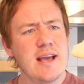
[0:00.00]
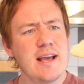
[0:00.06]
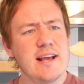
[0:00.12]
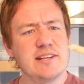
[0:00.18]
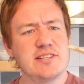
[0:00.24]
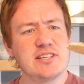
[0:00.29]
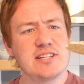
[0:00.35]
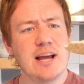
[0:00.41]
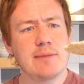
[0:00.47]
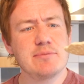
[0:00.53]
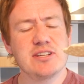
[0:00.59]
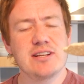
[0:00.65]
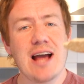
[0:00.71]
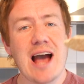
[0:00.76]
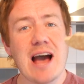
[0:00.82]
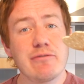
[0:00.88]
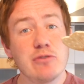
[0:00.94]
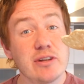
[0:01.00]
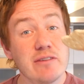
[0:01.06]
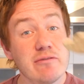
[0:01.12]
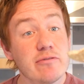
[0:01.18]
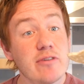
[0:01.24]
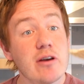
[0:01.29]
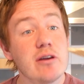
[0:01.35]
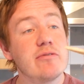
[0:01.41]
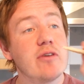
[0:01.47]
It's snapped in half, looking
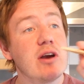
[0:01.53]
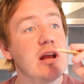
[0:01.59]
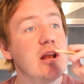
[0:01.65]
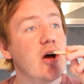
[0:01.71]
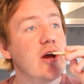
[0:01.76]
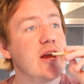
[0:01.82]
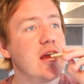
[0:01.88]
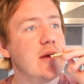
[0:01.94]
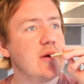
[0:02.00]
very, very light.